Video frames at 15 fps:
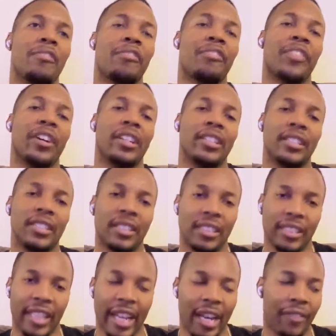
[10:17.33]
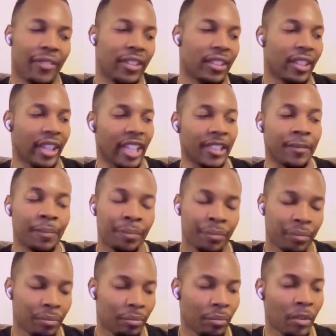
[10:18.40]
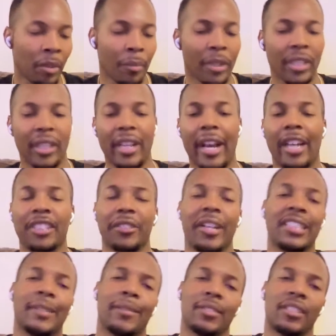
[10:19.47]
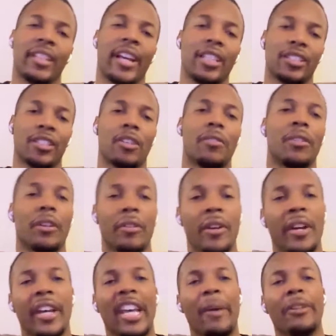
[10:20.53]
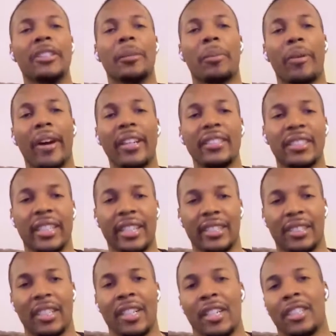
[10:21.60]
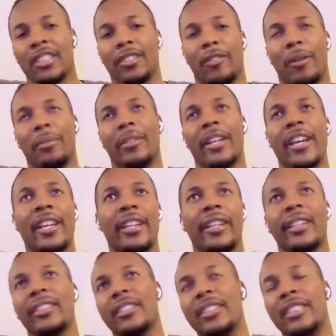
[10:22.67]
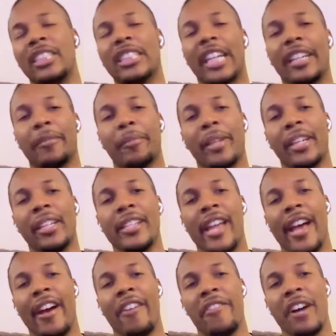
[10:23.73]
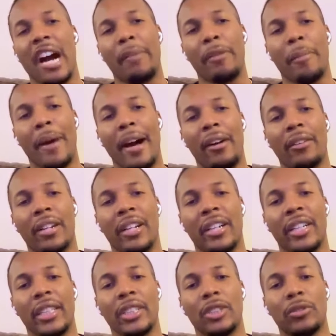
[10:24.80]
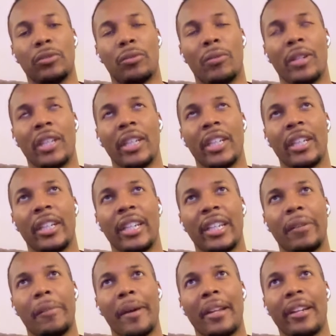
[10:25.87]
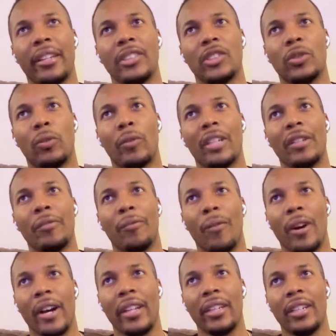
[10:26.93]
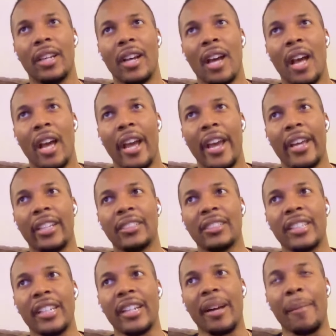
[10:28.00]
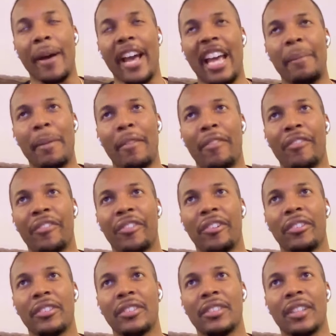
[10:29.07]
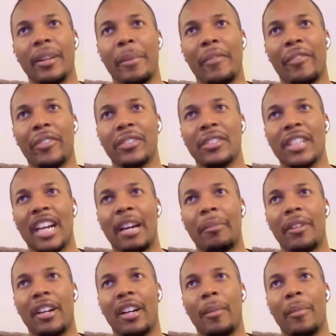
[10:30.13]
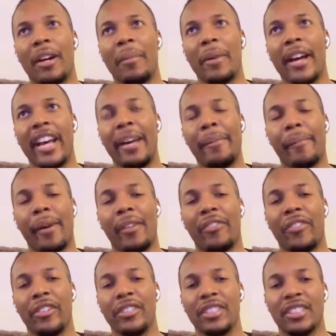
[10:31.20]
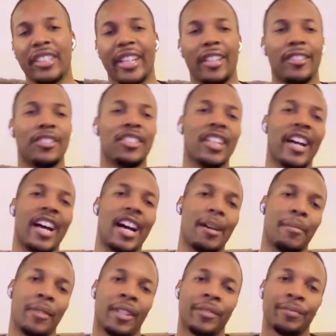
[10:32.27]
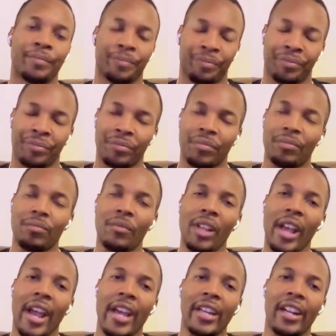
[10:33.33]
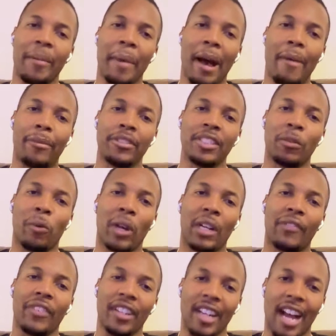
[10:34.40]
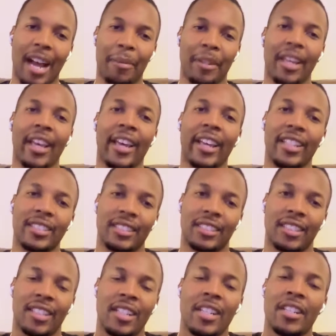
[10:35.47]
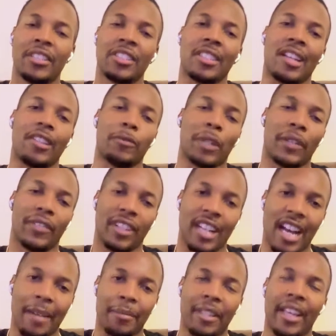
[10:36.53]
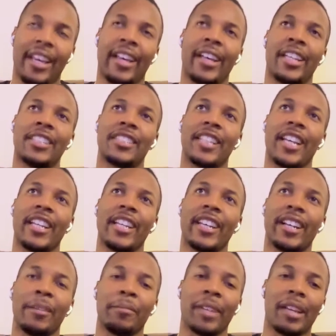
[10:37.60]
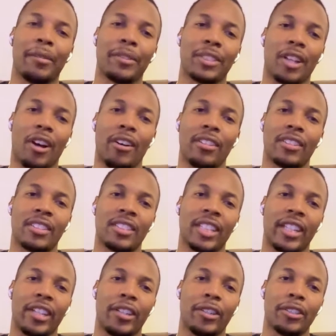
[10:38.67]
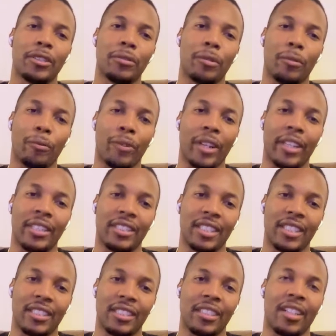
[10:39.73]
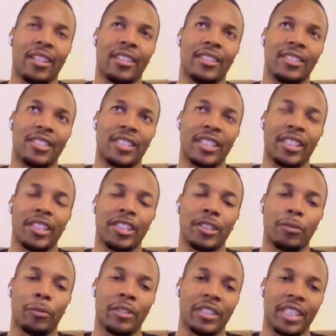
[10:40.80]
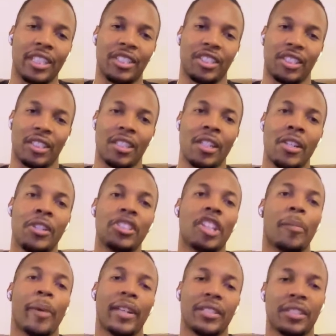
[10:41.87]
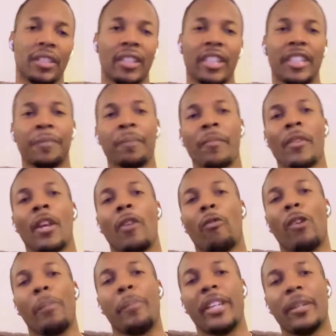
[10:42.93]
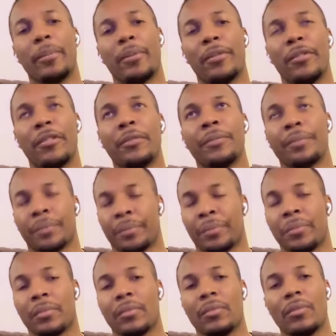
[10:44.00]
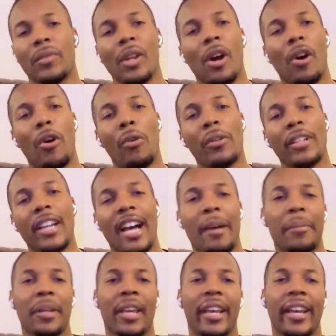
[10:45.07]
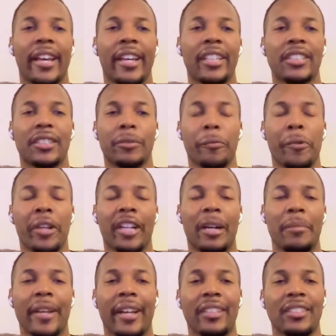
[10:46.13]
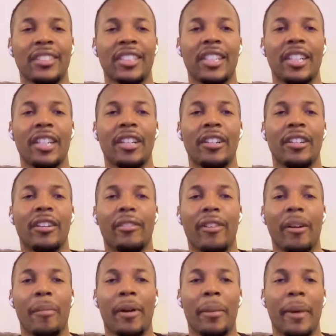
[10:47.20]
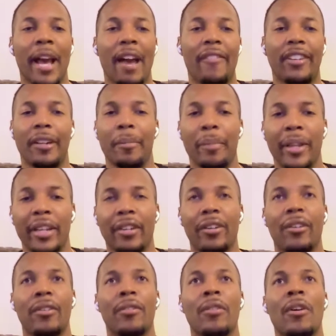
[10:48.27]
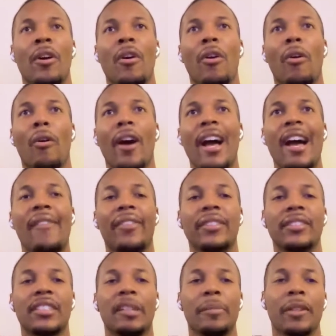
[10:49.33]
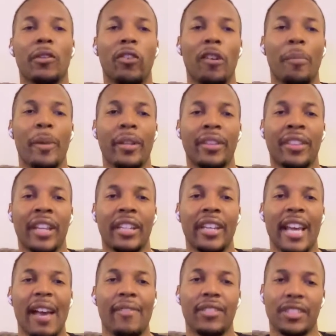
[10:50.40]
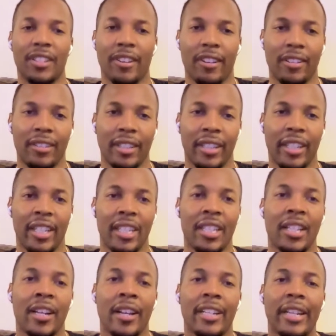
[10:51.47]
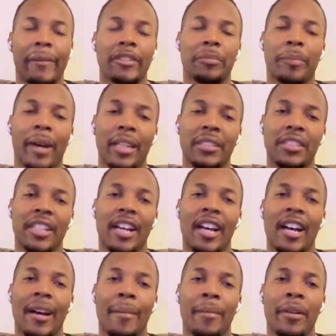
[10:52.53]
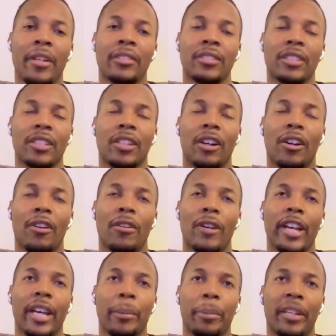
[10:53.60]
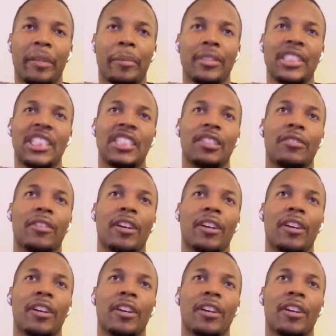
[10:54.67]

funds everything. But yeah. So as I was saying, so it was a process. So so this is like me now. I'm about 20. I think I'm about 21. And see, and I had my first, not my first job, but I had my first sales job, and then I was working for Comcast. So I worked for Comcast, and it was called sales retention. So basically, when people old Comcast, when it come down to having a bill or having some equipment that they haven't turned in, that was my job to go and pretty much